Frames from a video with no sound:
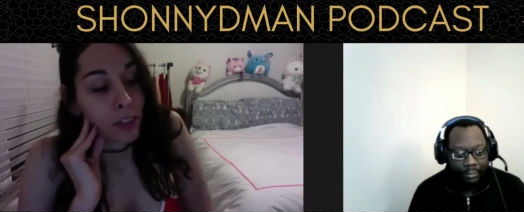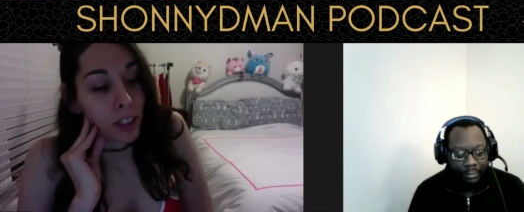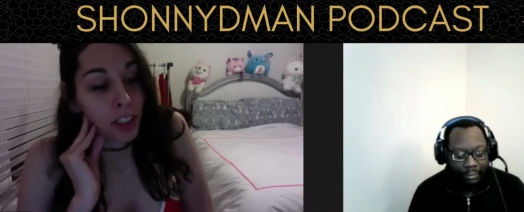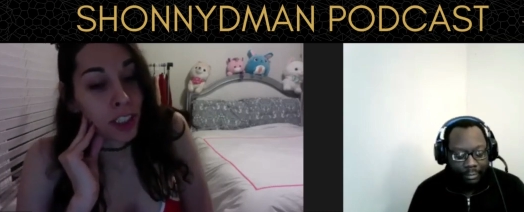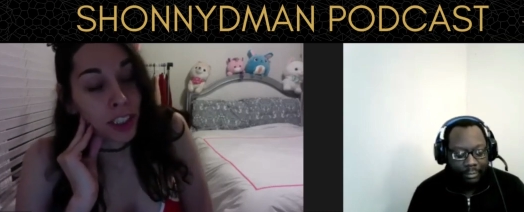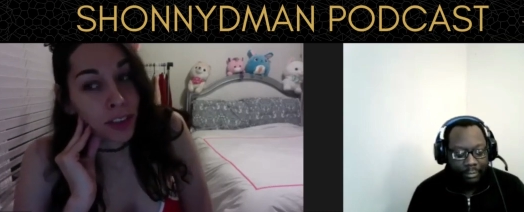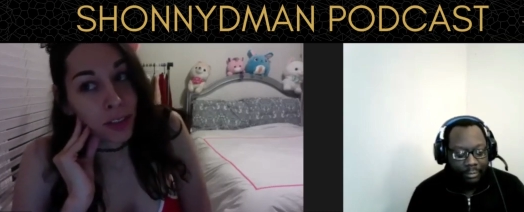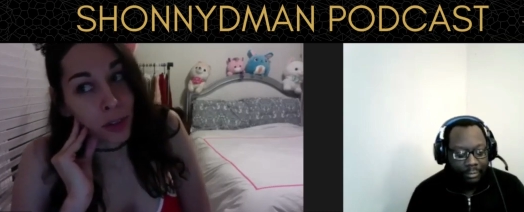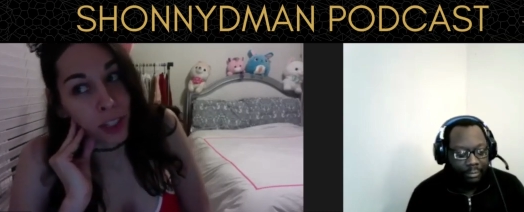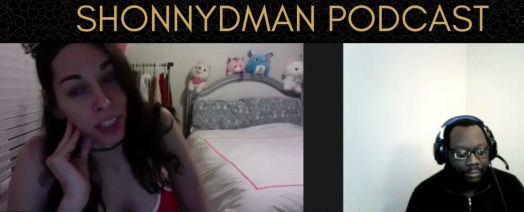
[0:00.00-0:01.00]
Speaker 1: first, just a
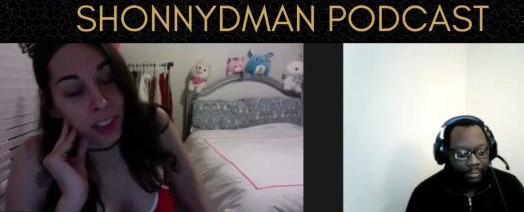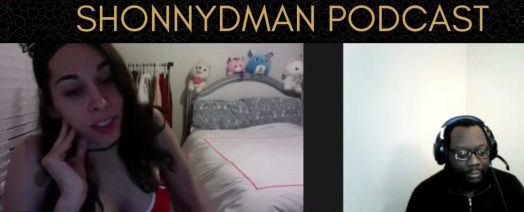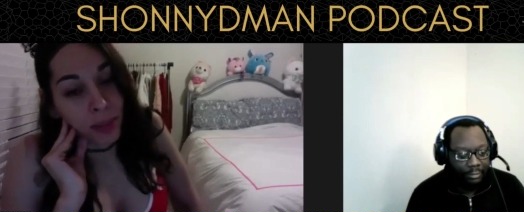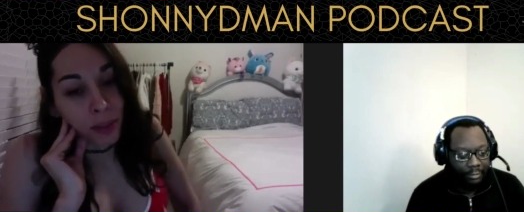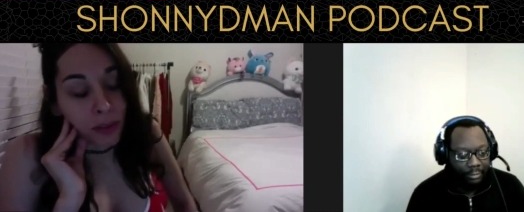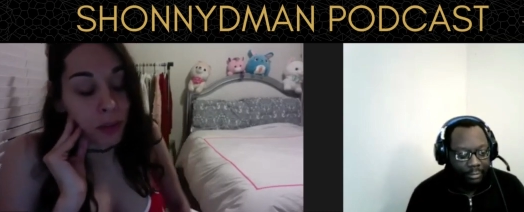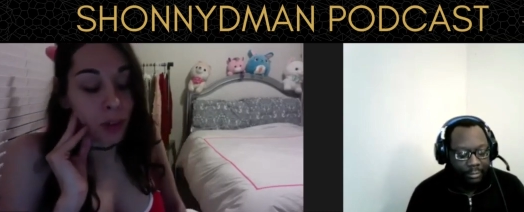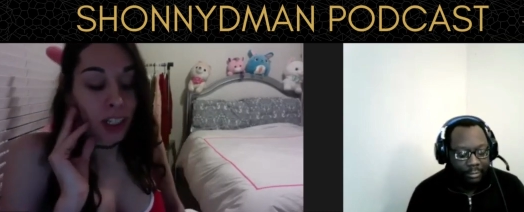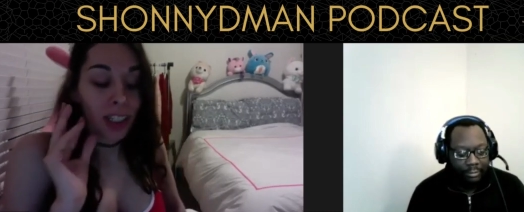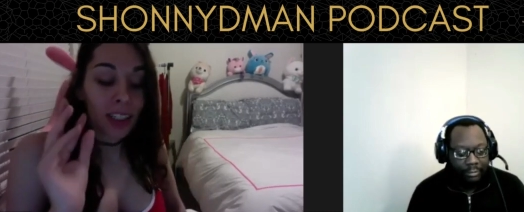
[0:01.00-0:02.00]
few years
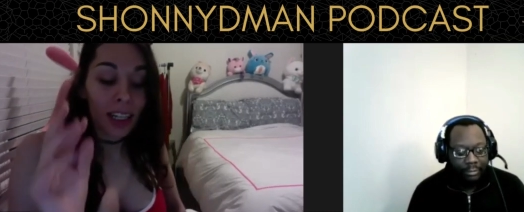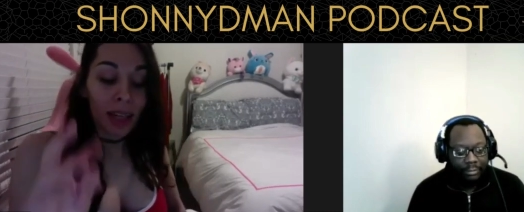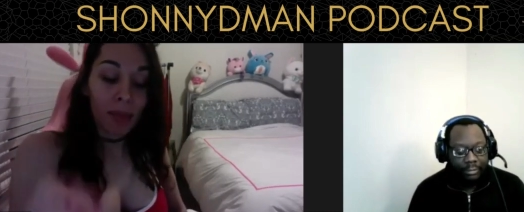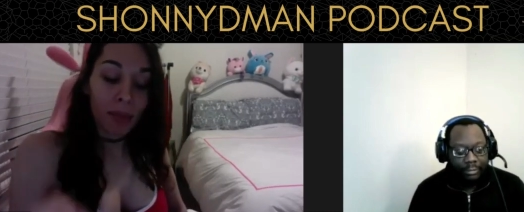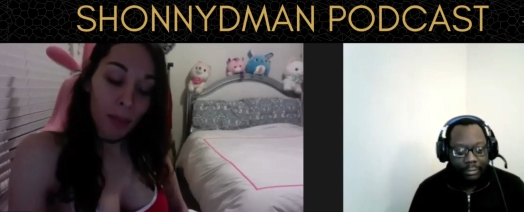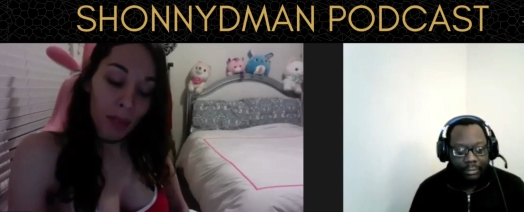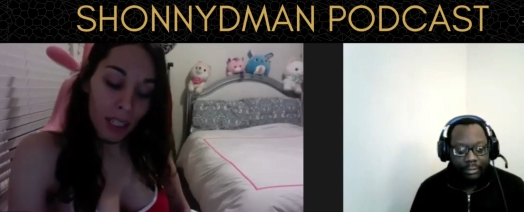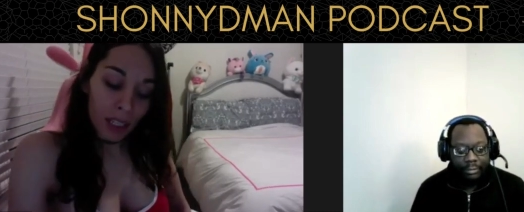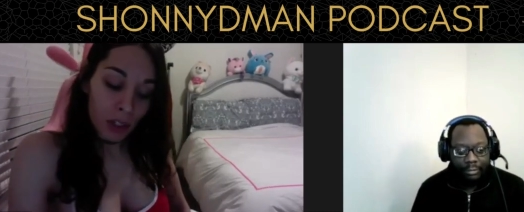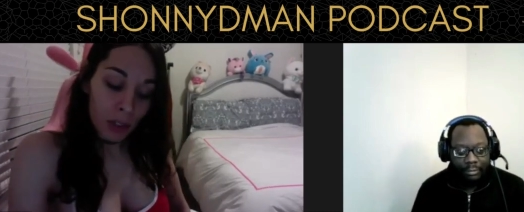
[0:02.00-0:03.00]
before. Like
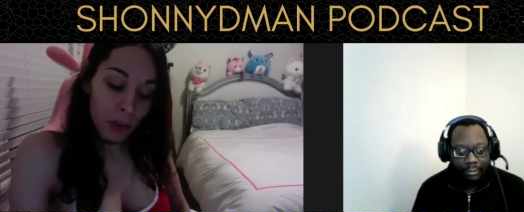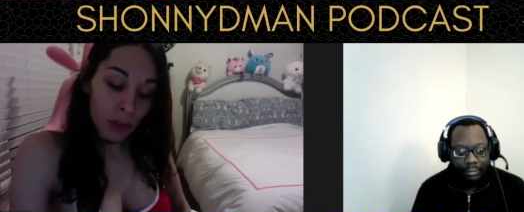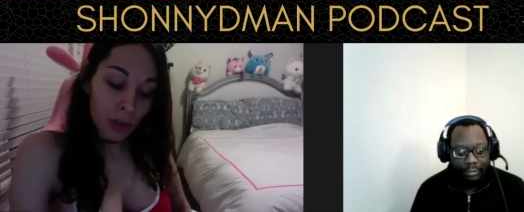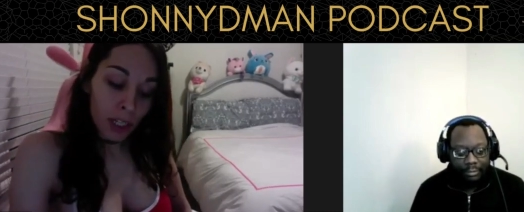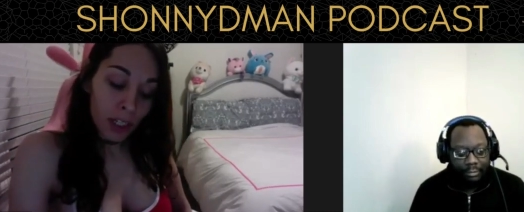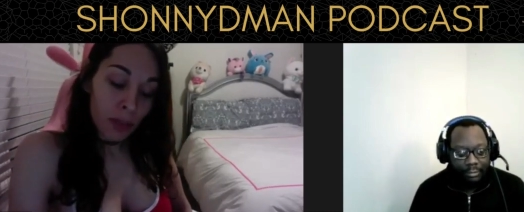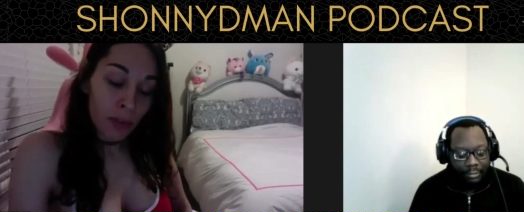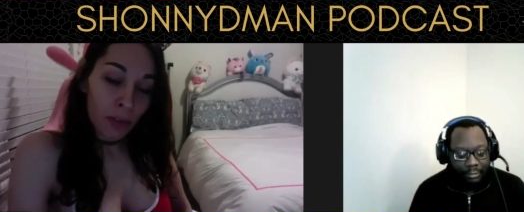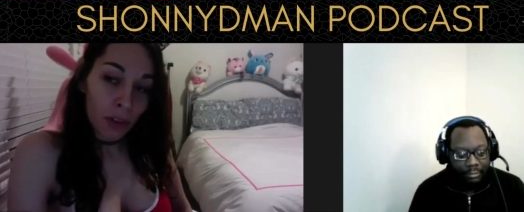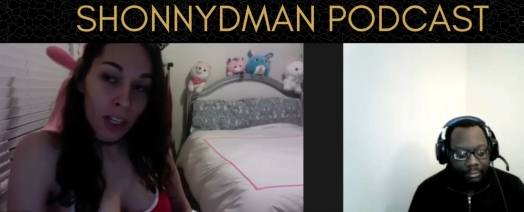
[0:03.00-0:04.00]
maybe two to three
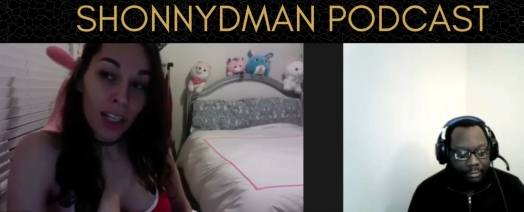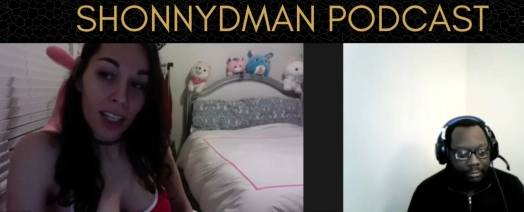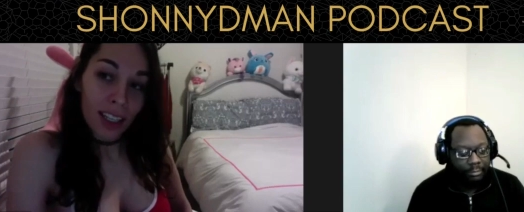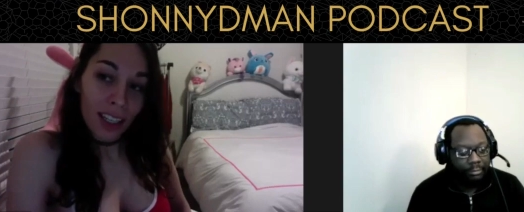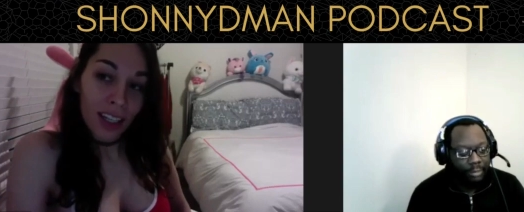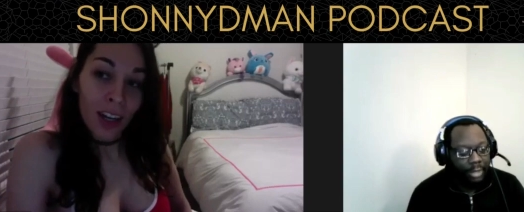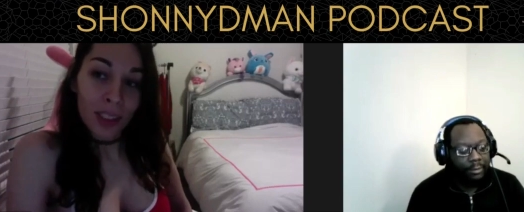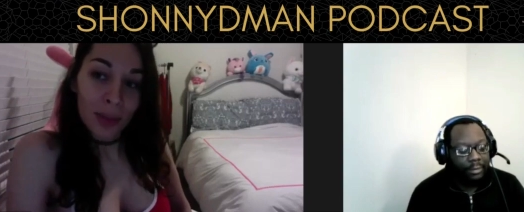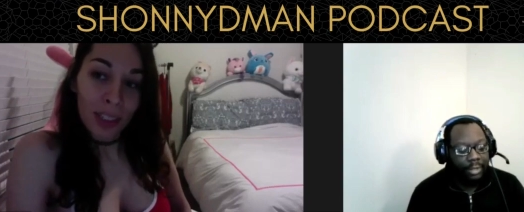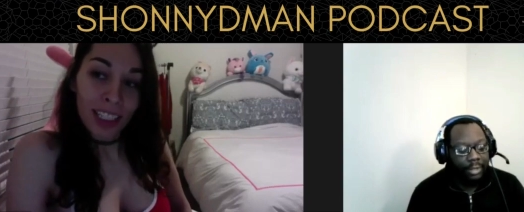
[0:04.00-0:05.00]
years before the
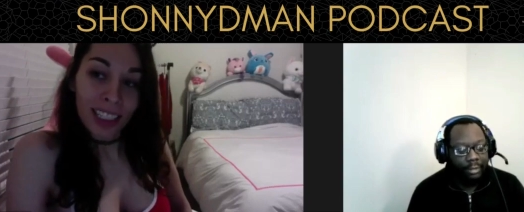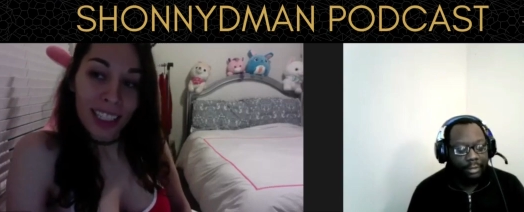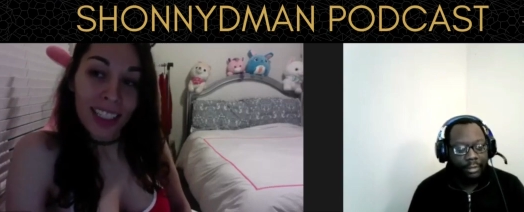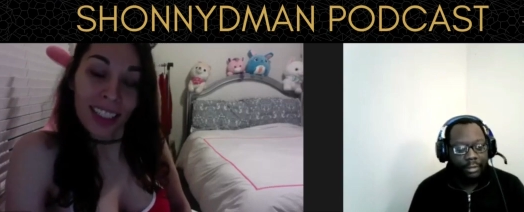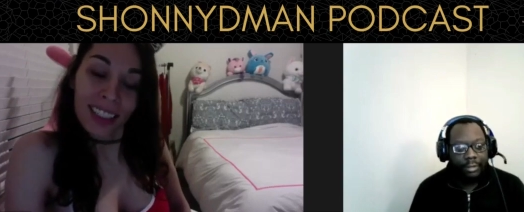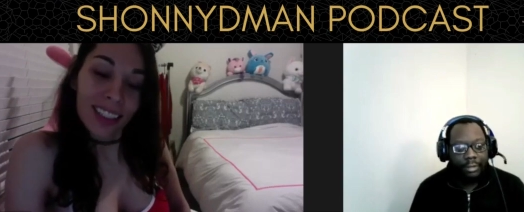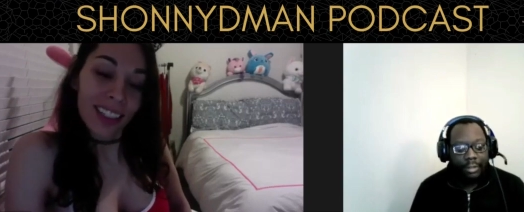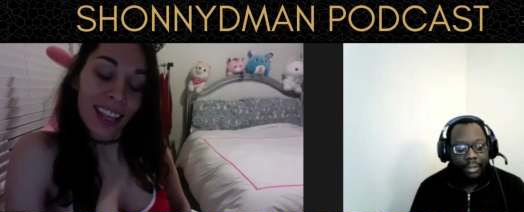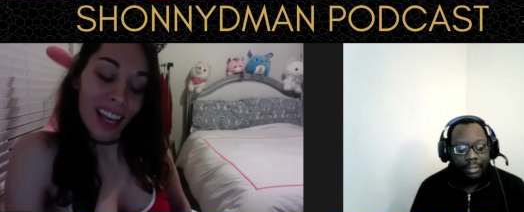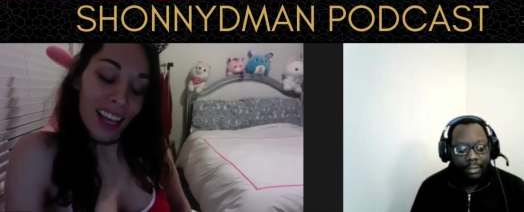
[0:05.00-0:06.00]
Speaker 2: cosplay. Okay.
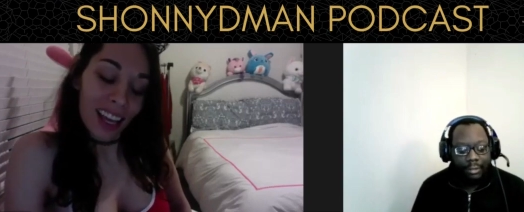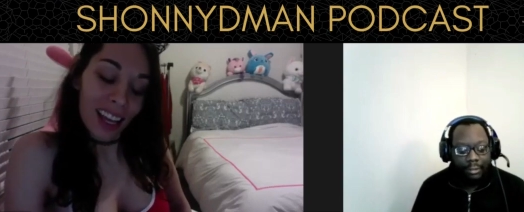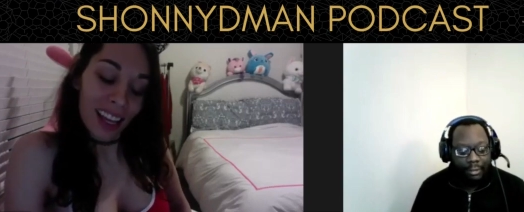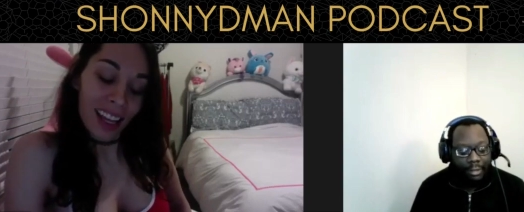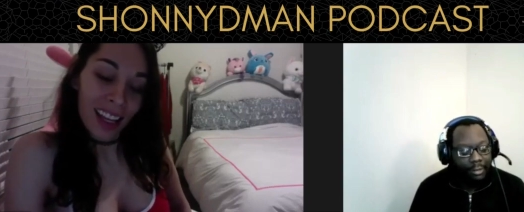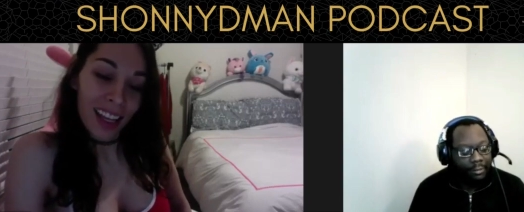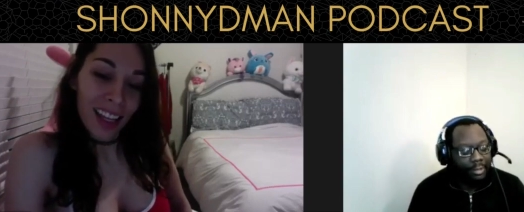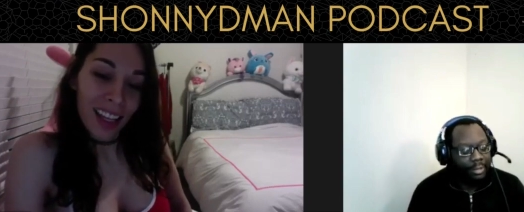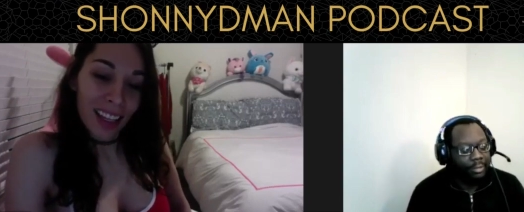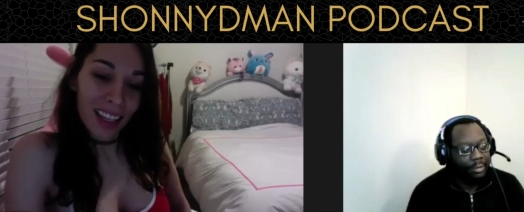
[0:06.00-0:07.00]
Speaker 1: Yeah. So,
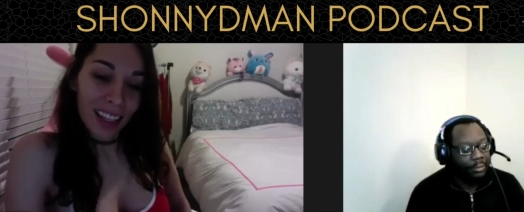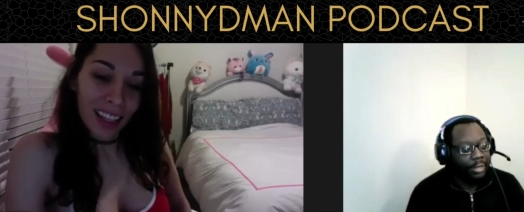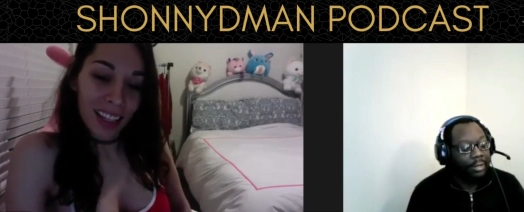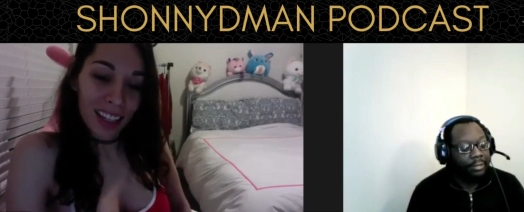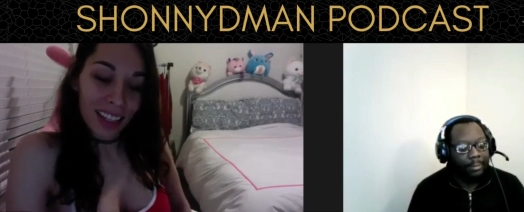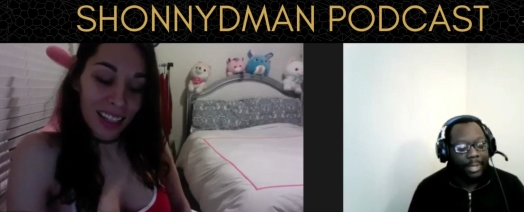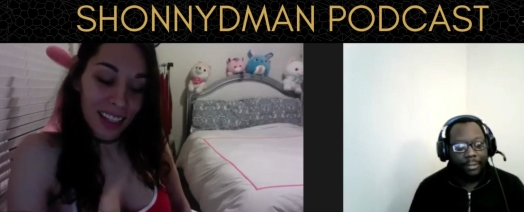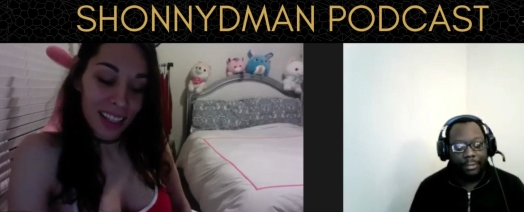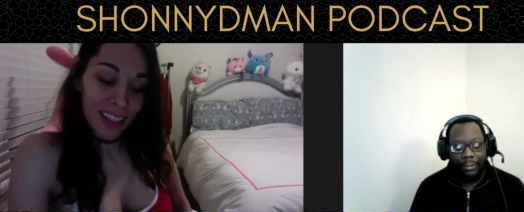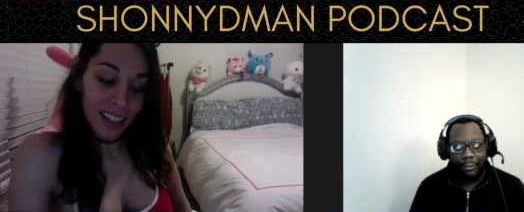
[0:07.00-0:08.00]
Speaker 2: oh, so tell us
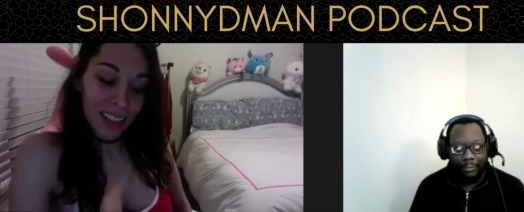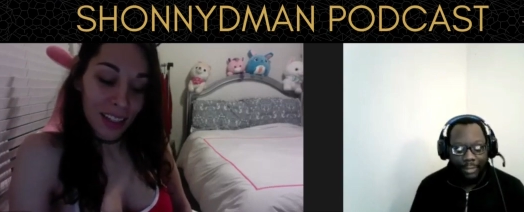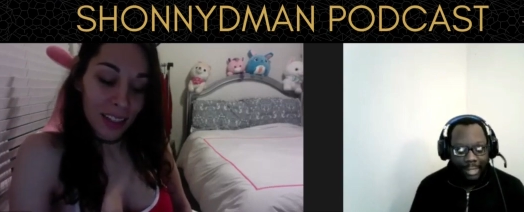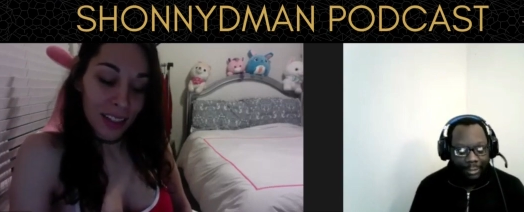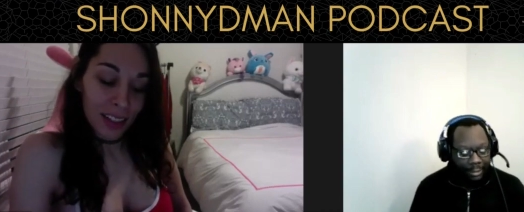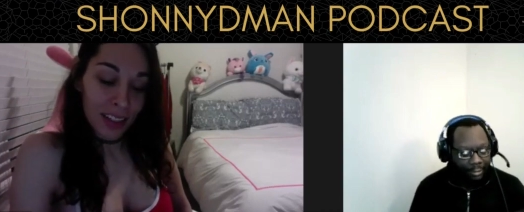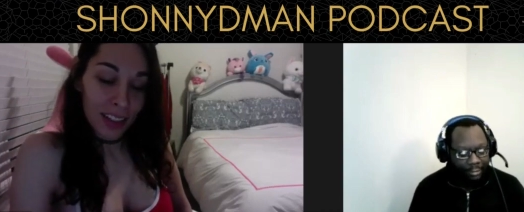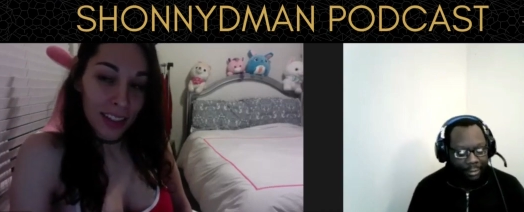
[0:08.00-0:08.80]
about, so to get things